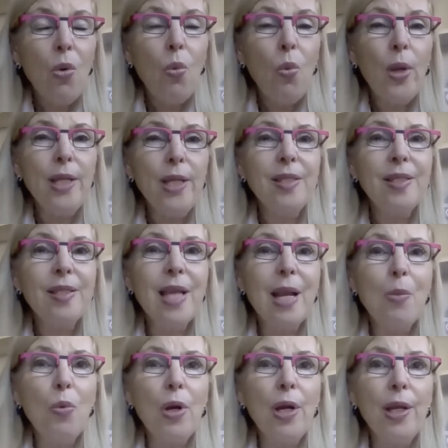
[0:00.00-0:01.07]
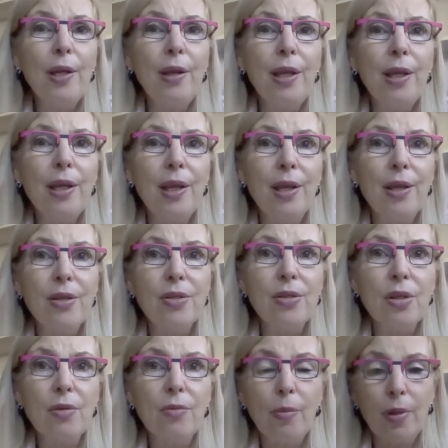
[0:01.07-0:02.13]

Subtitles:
When someone is